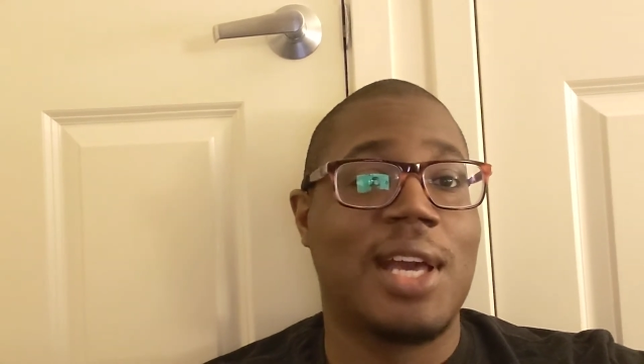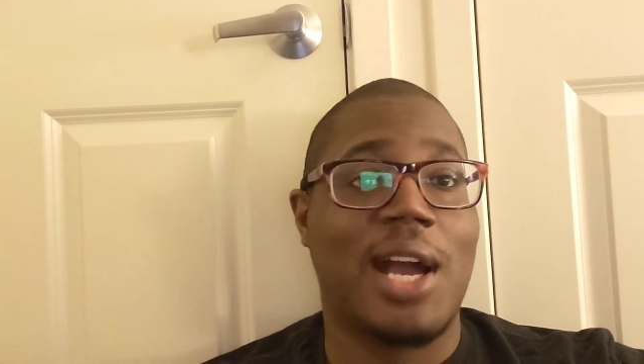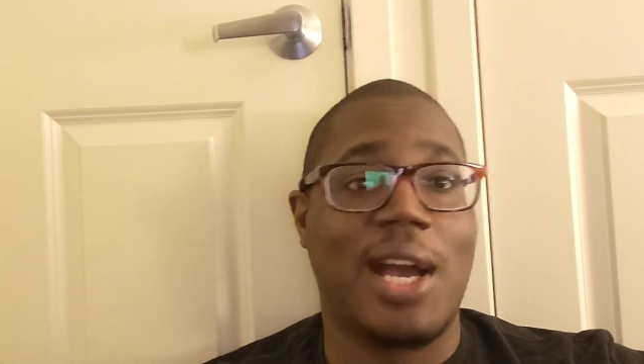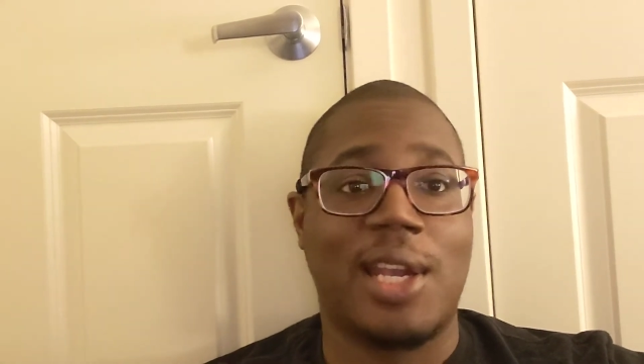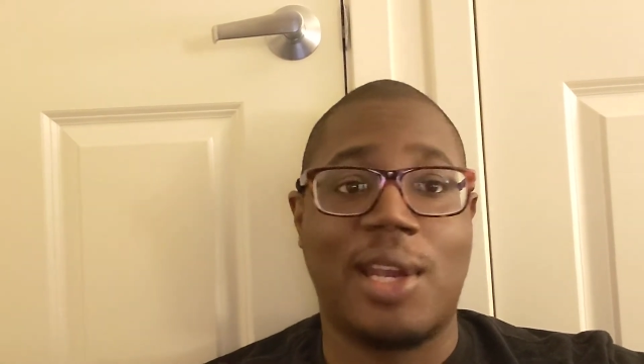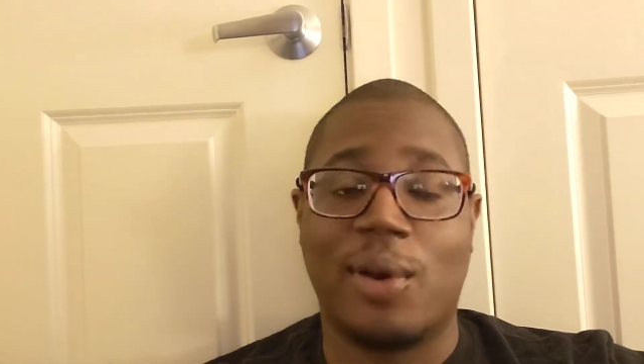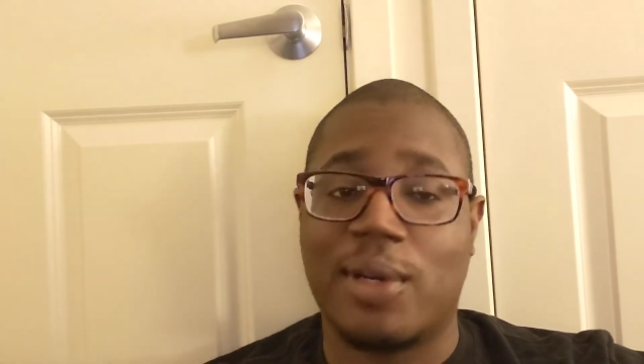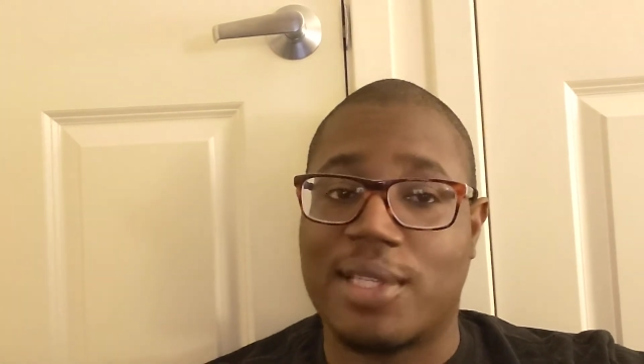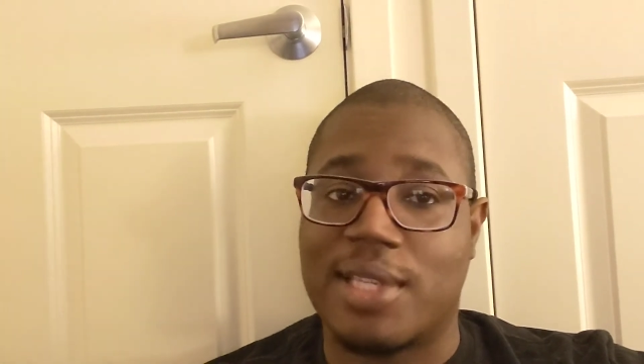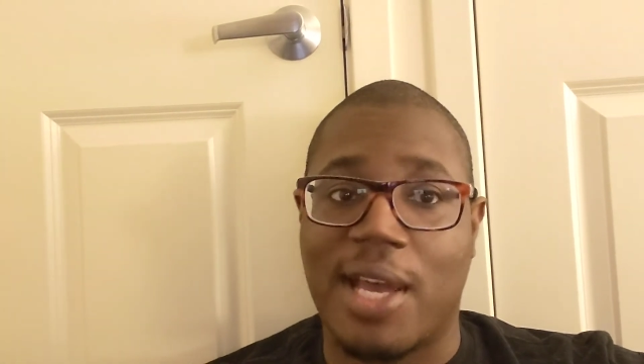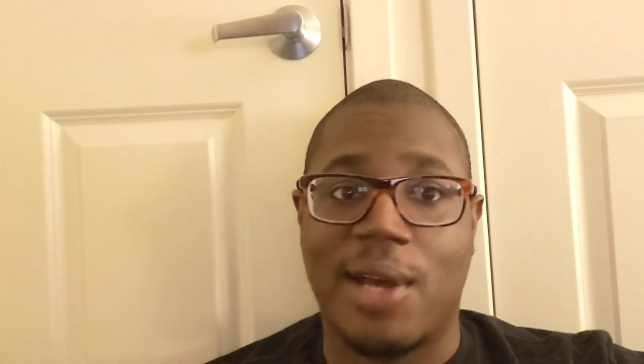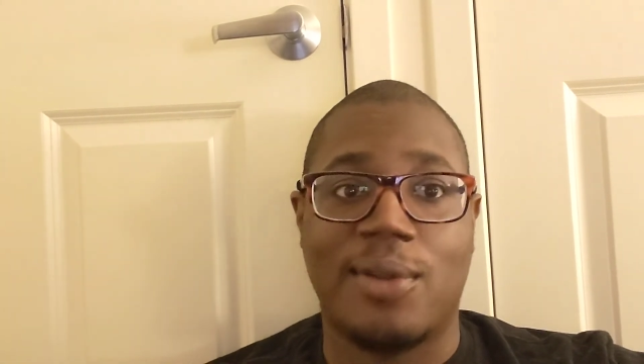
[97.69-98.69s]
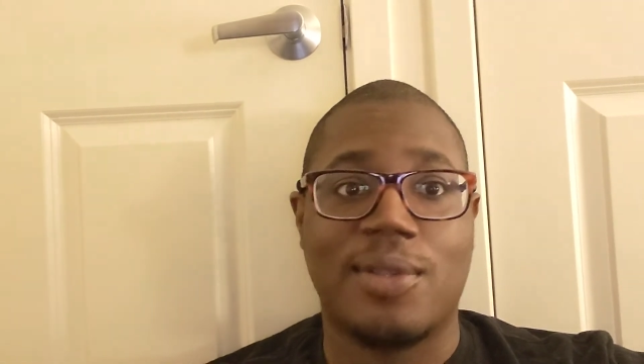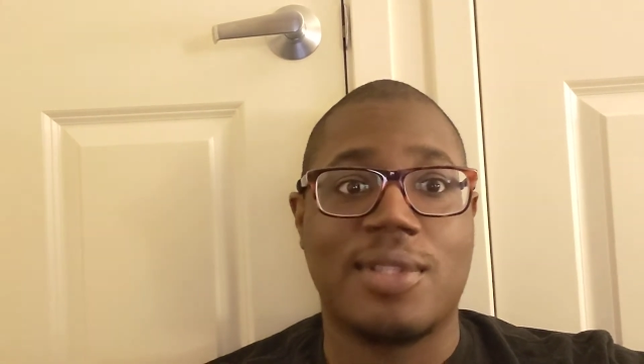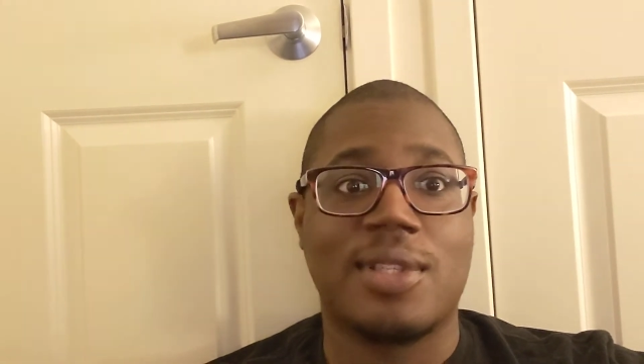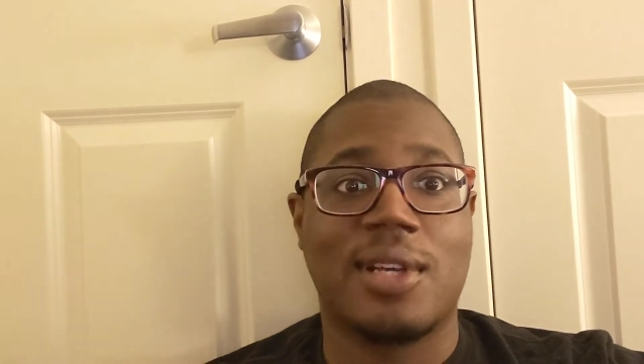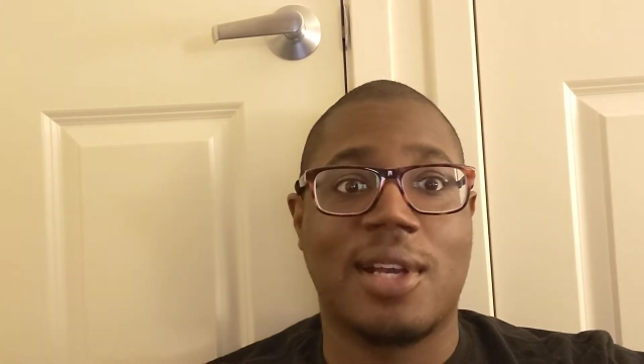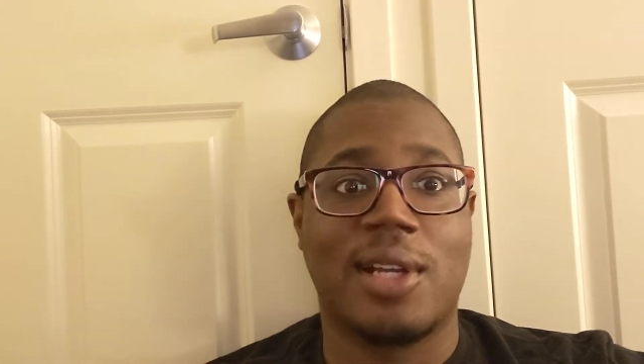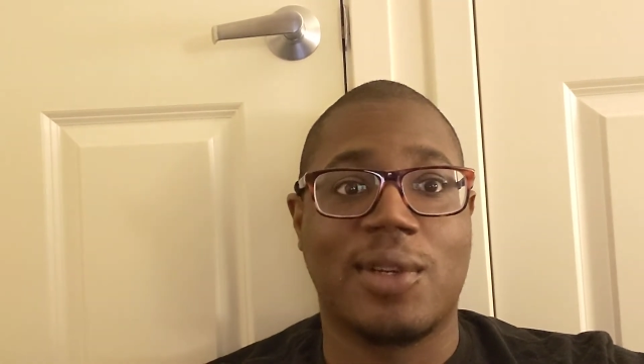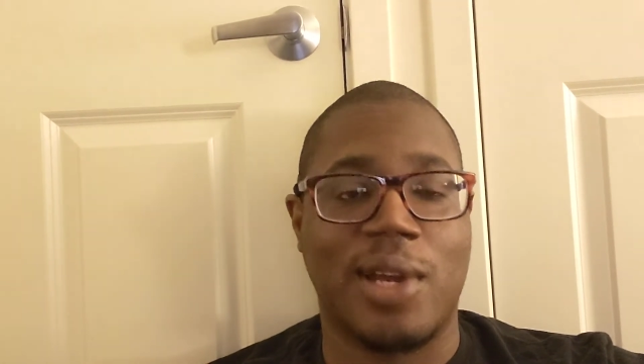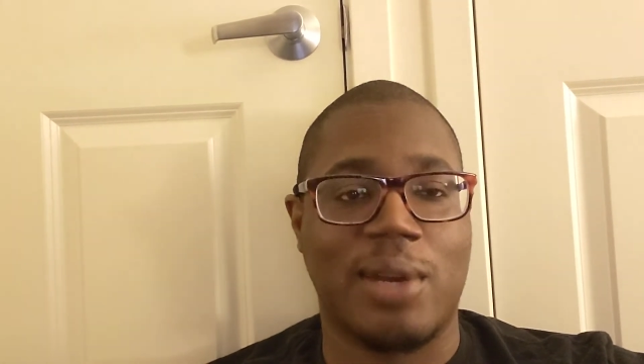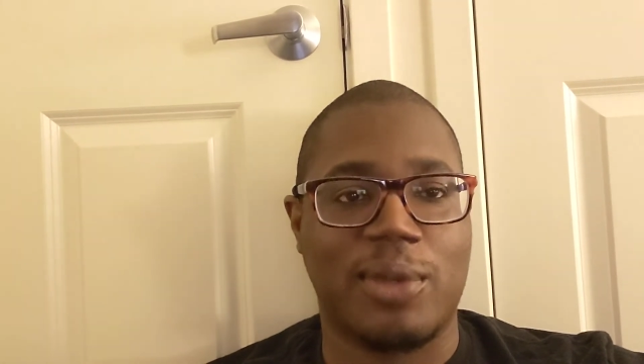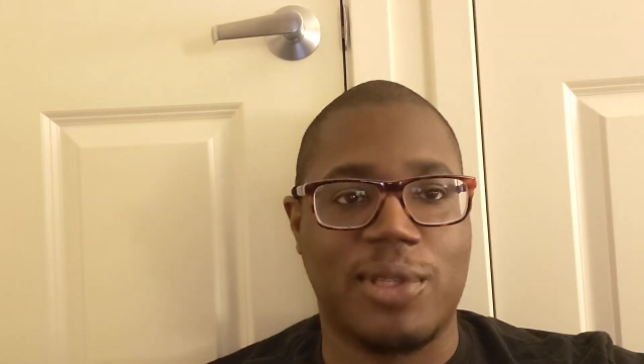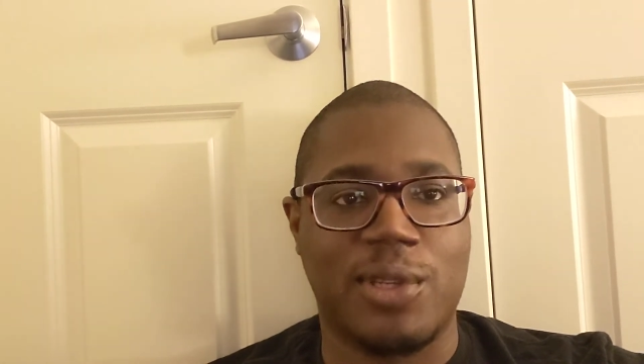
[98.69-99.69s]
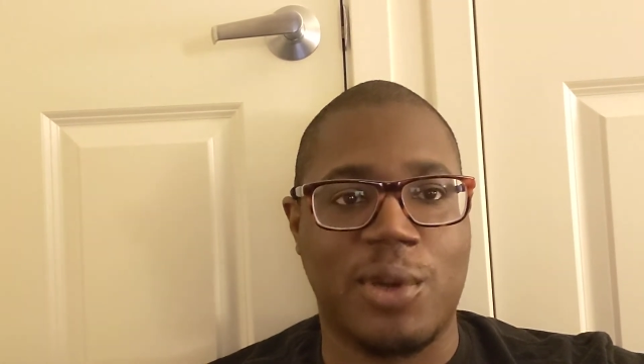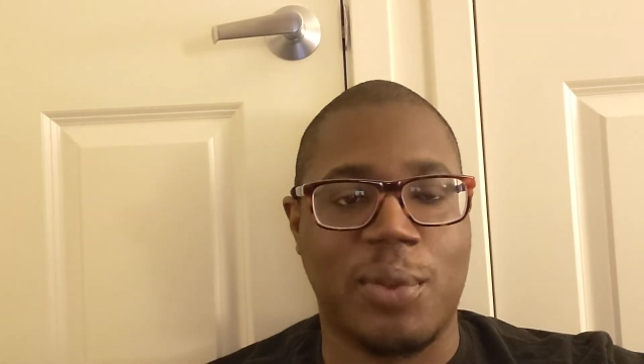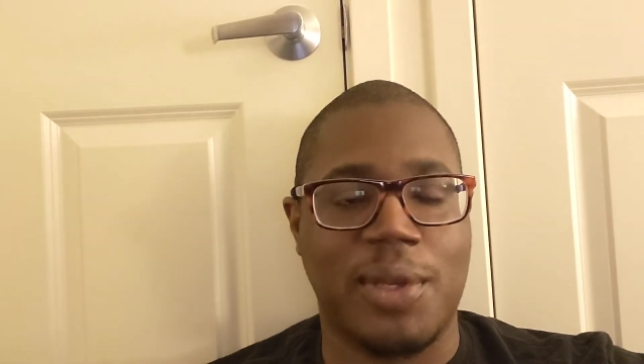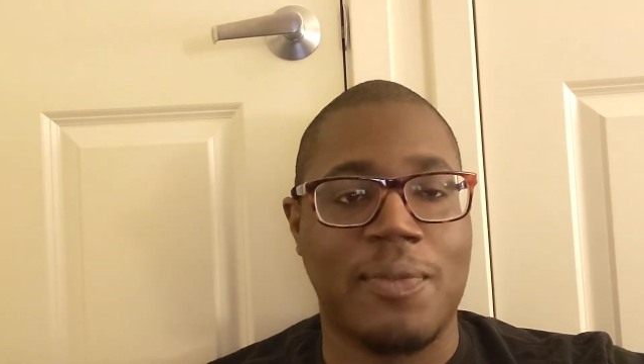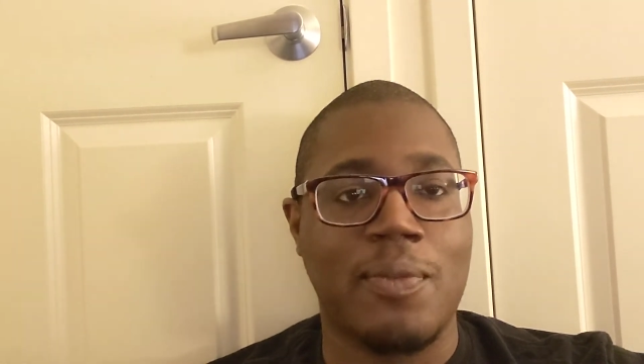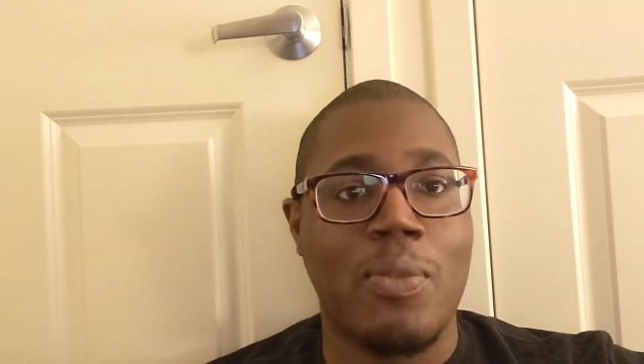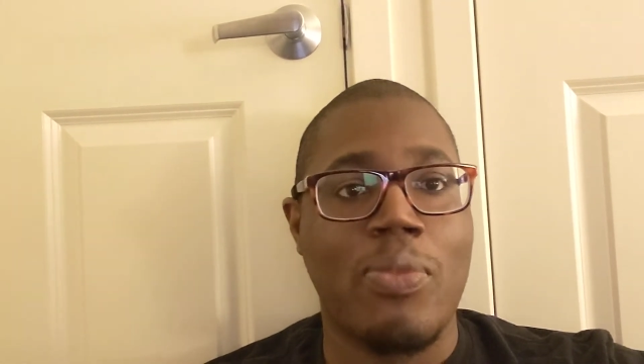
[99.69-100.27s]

I know it sounds incredibly stupid.